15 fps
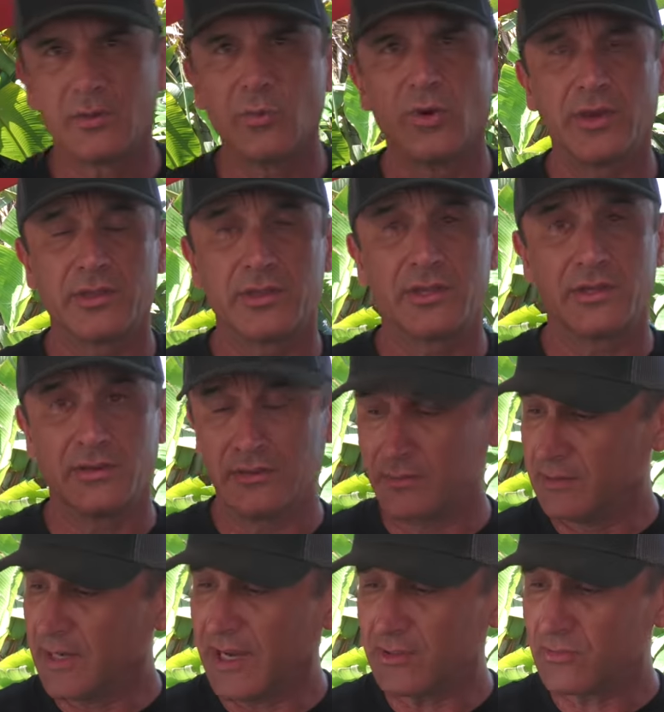I'm wearing the
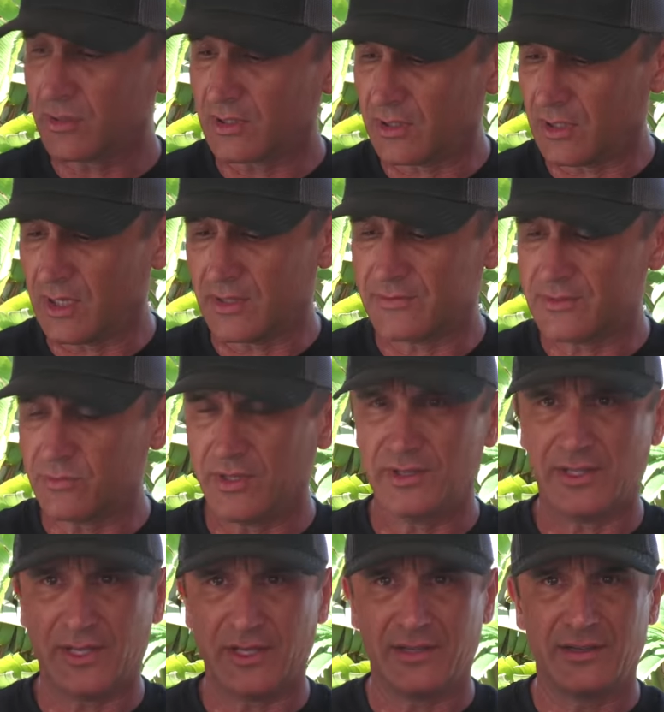nitrile gloves
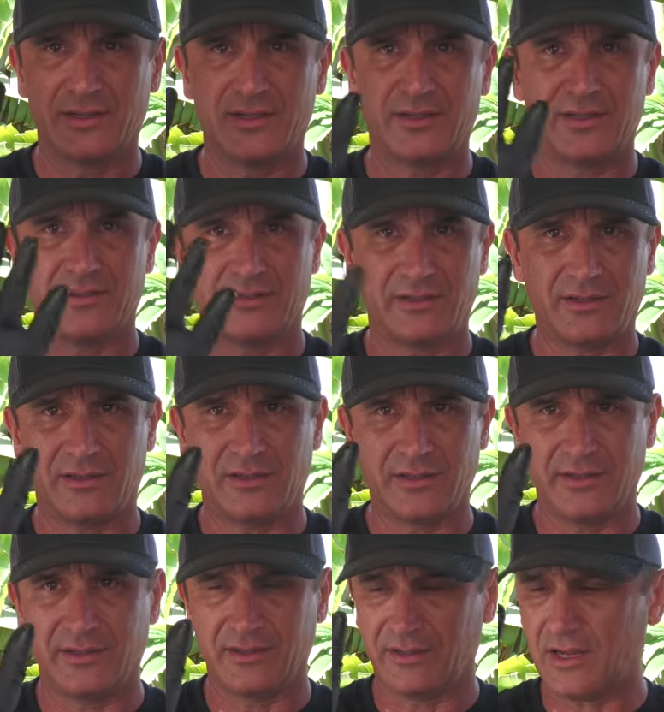with the little
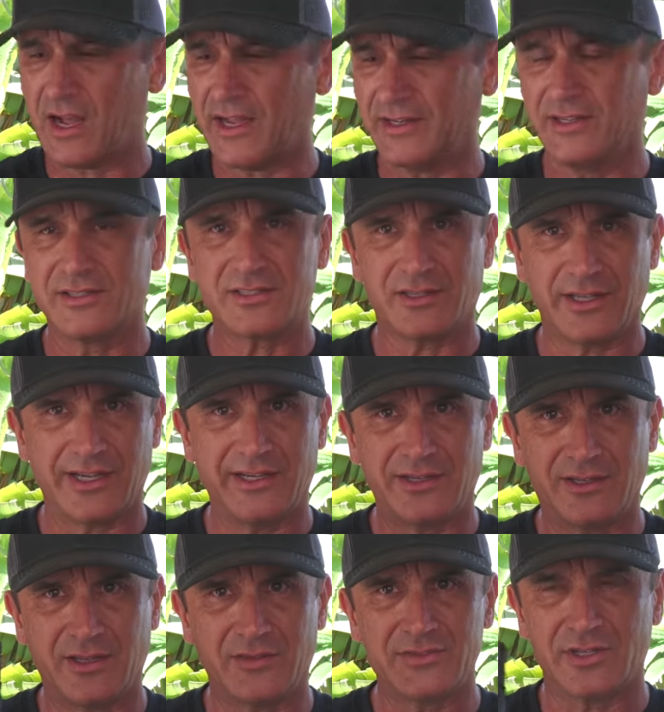cotton insulated
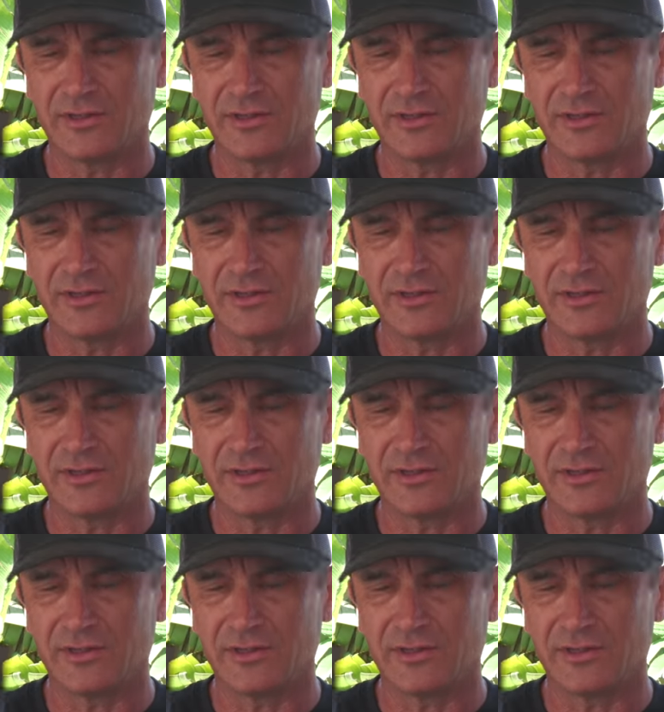gloves